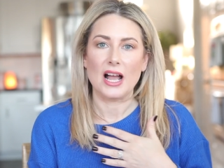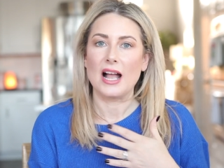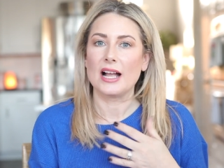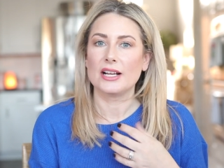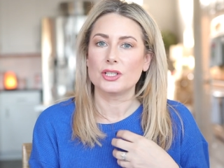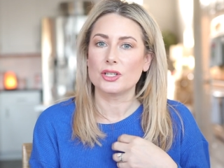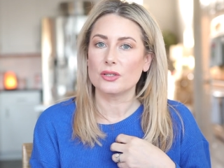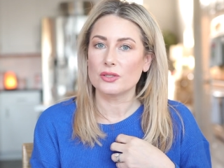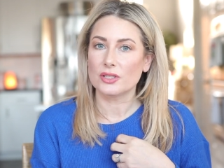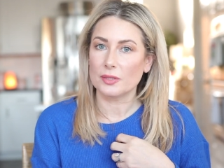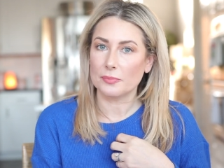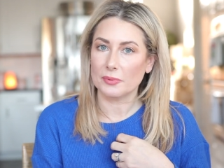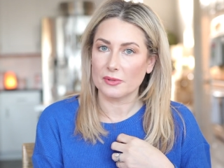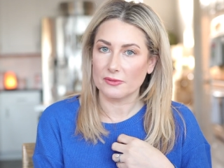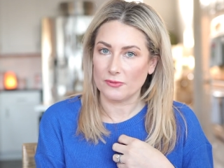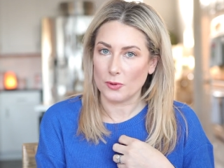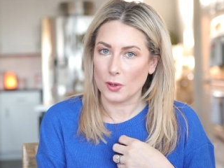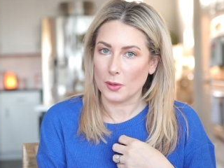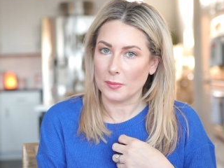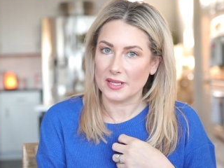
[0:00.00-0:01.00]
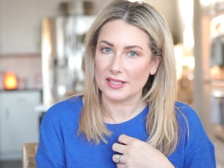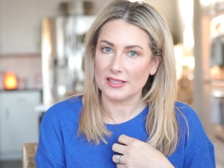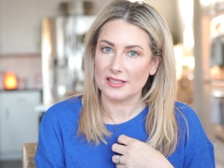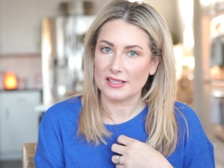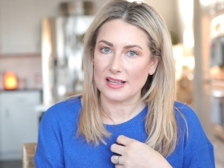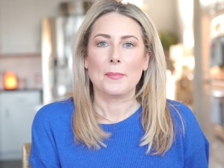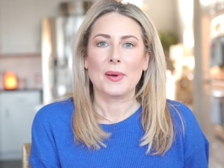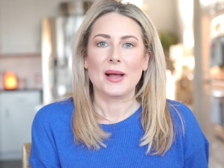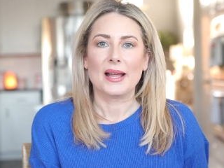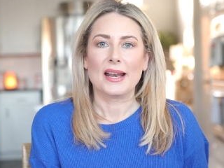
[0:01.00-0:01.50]
I chose the
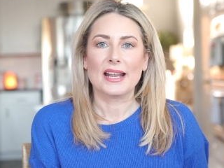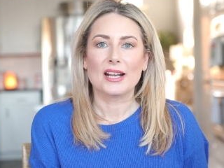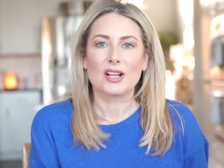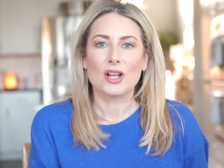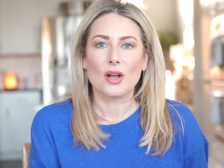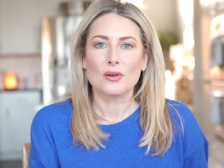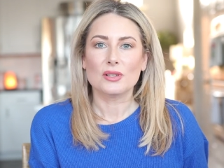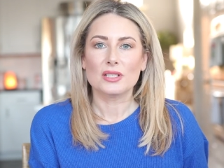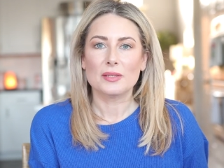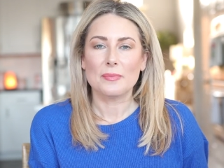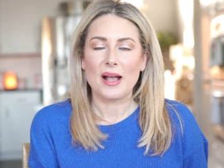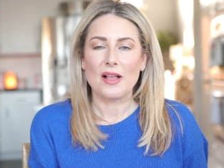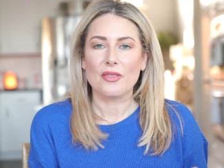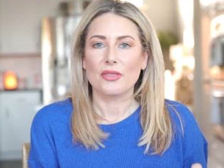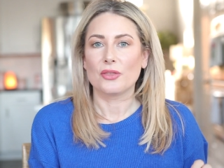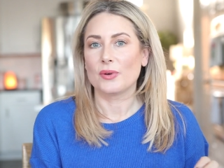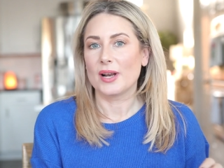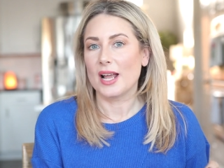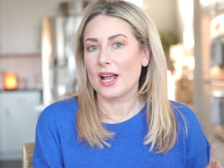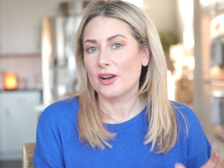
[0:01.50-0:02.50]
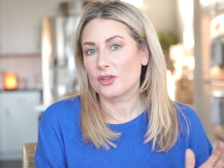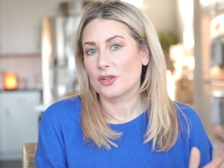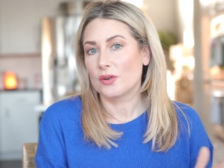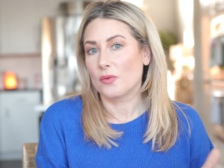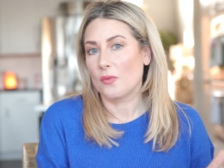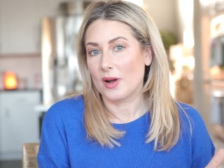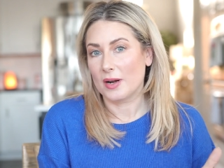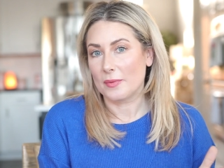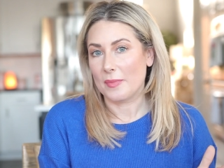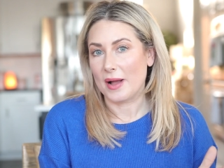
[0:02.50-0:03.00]
performance, but it goes about
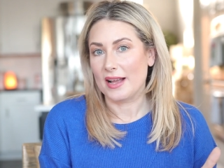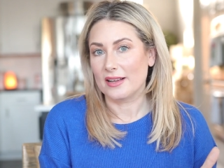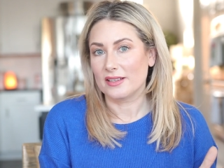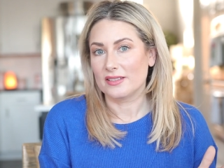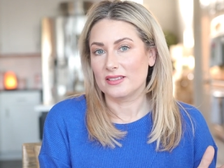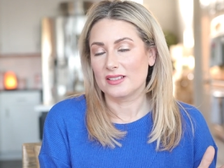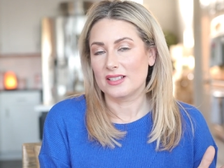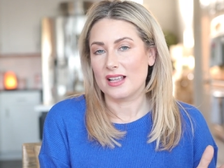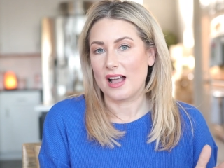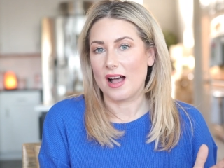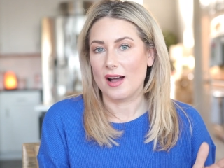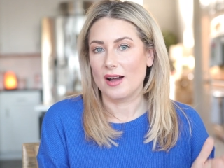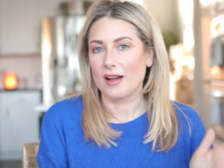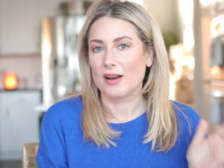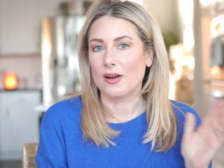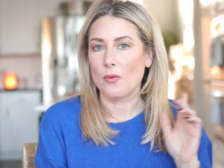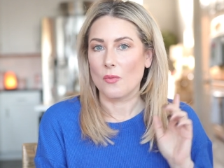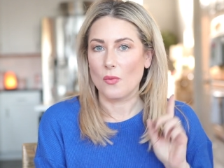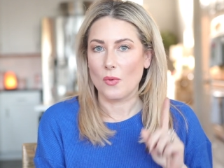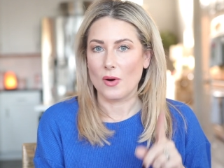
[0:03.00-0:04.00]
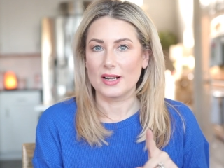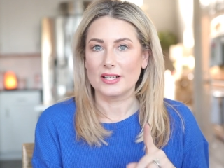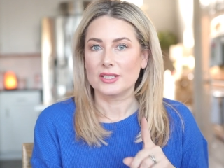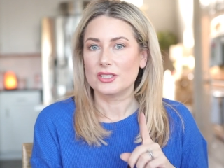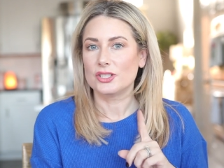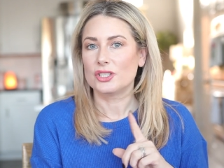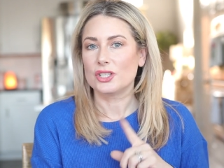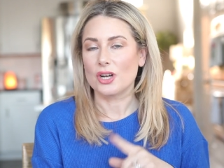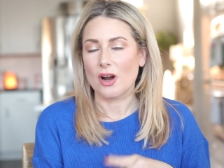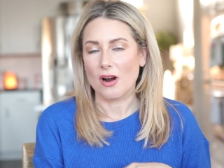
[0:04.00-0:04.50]
301 miles on
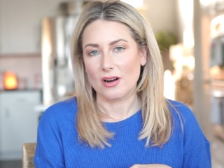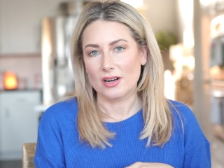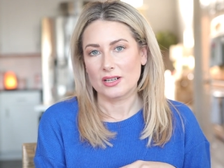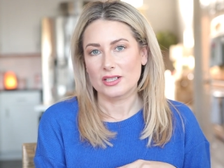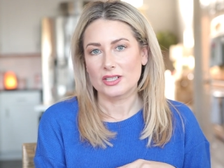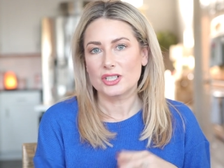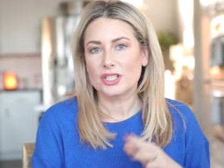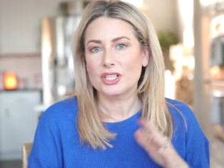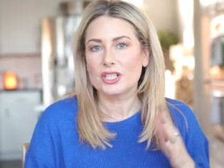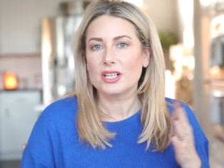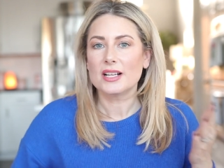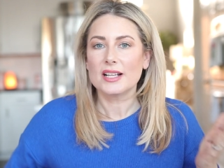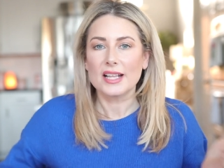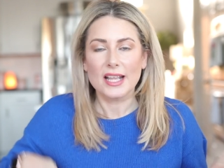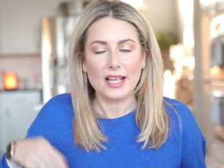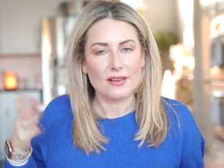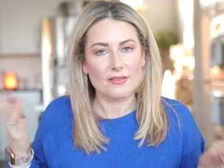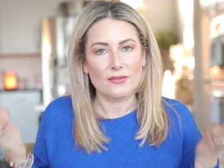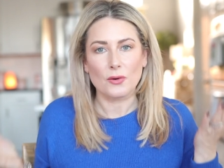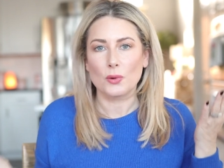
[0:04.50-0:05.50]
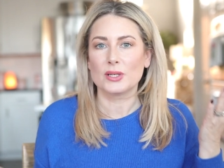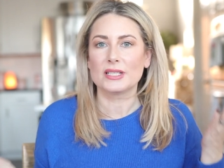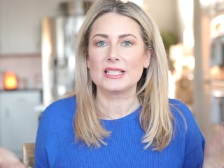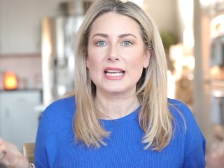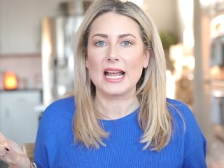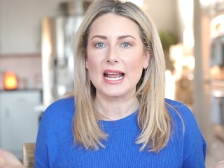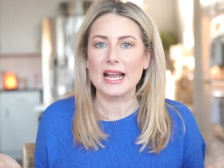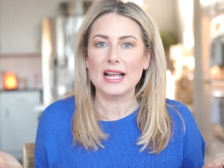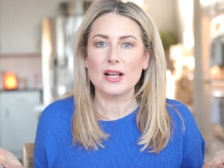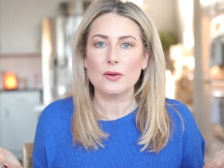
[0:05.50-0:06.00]
one charge, give or
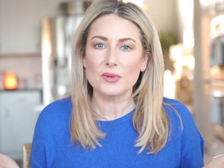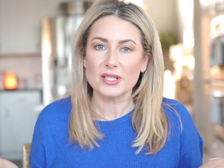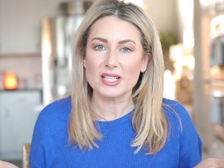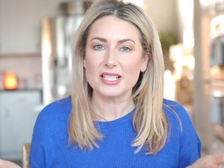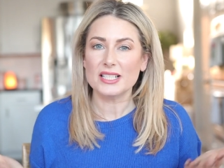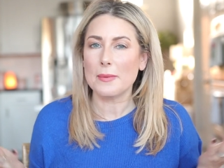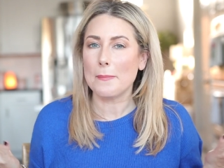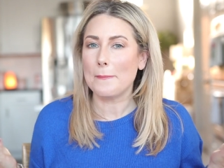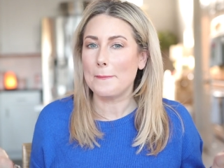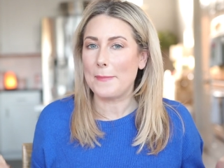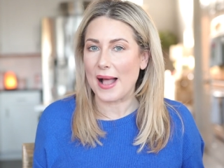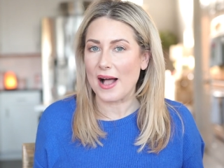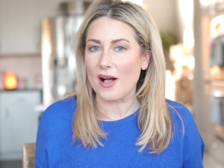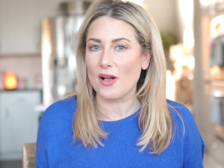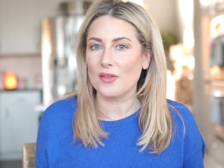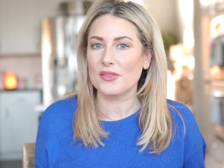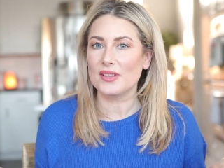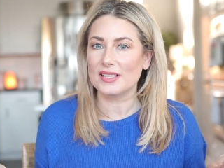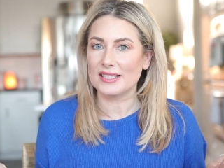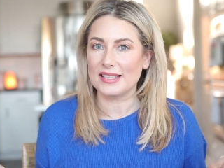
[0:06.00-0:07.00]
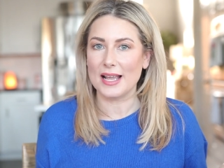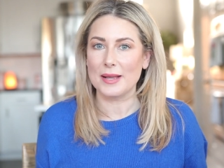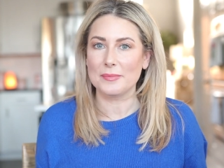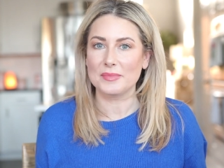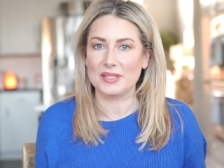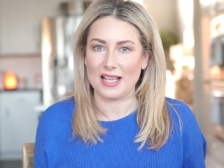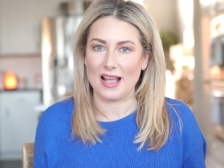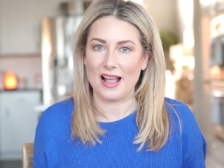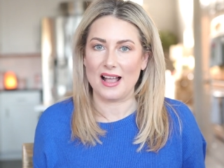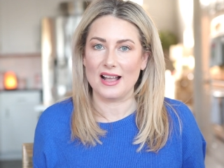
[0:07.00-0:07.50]
take, which is about the same
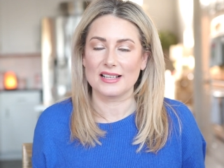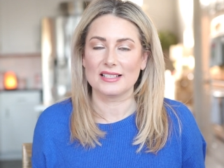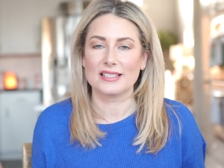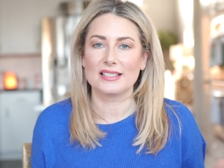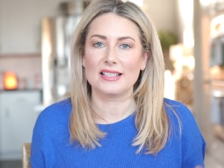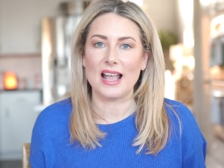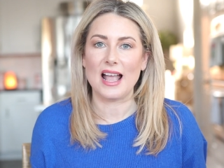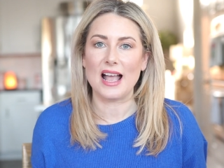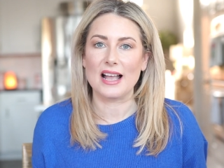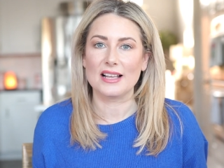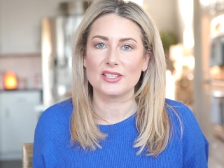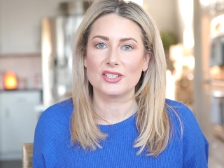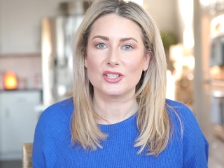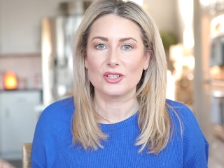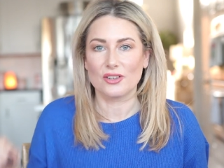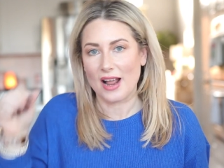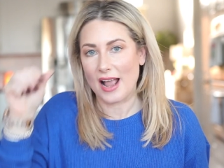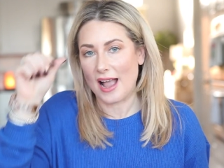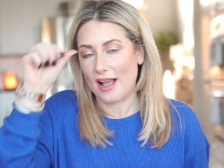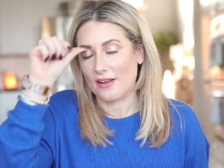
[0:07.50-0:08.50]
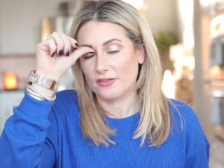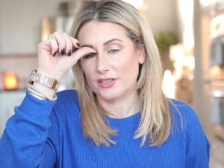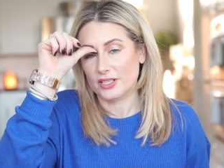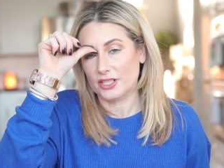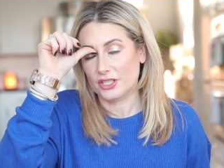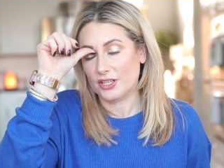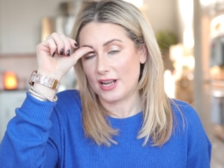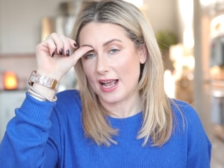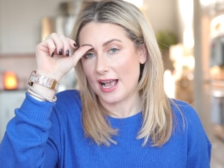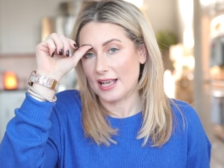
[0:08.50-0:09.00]
size as your
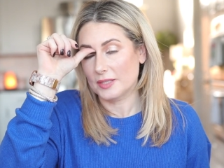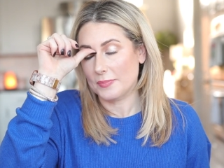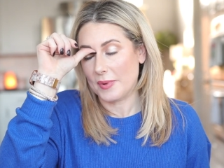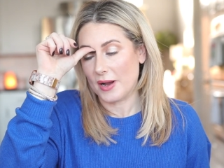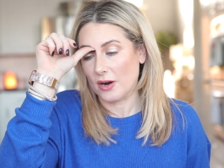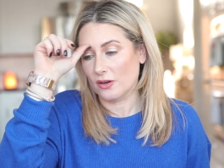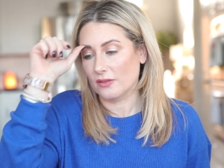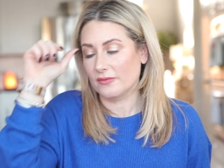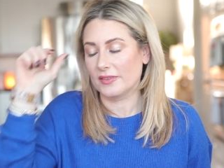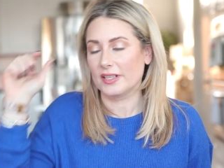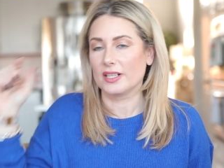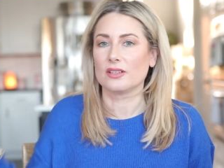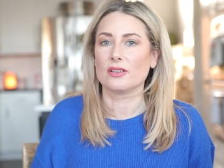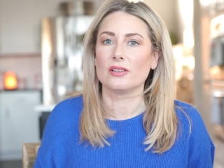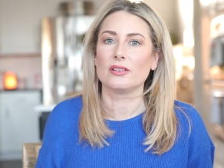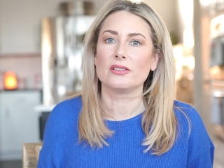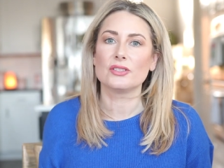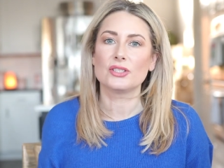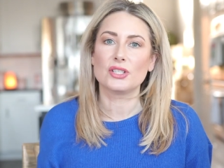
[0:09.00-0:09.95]
average gas powered vehicle.